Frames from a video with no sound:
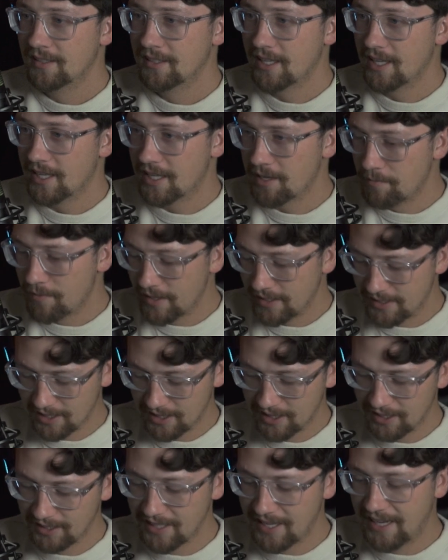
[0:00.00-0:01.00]
He commits
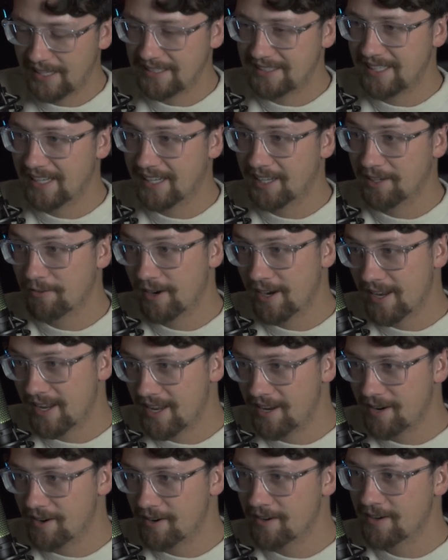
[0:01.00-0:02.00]
at the last second right
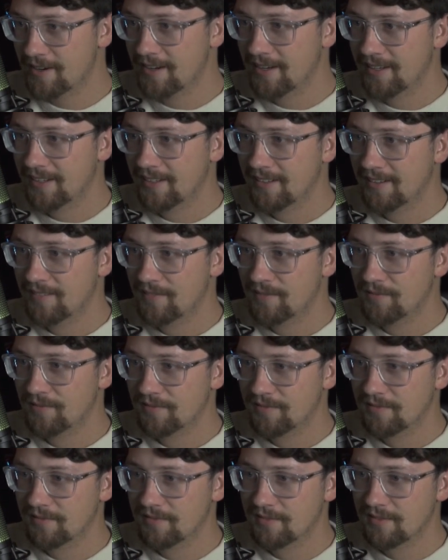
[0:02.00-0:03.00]
here.
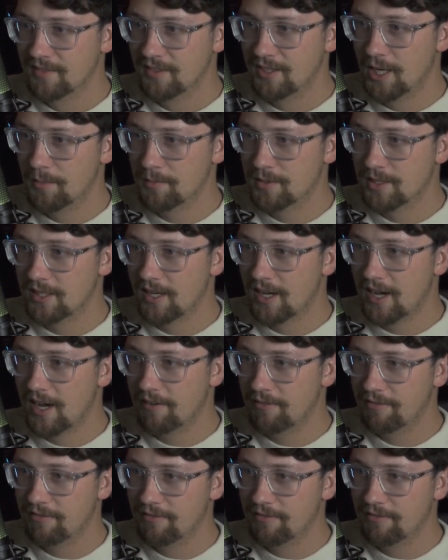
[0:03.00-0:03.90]
Dumps it off.